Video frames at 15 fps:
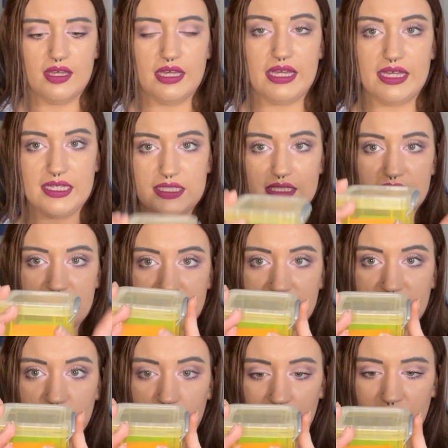is this
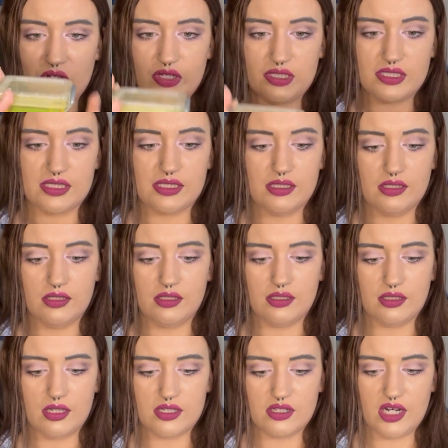little box.
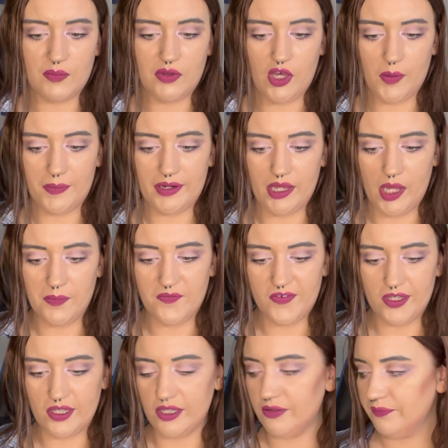So let me open it up for
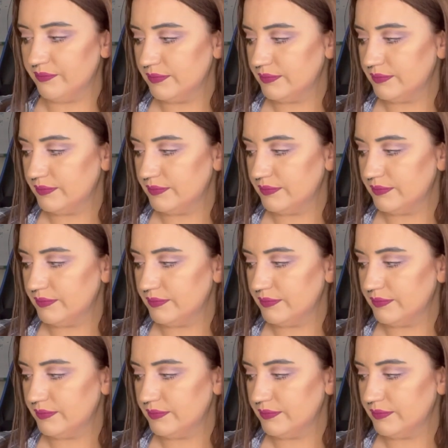you.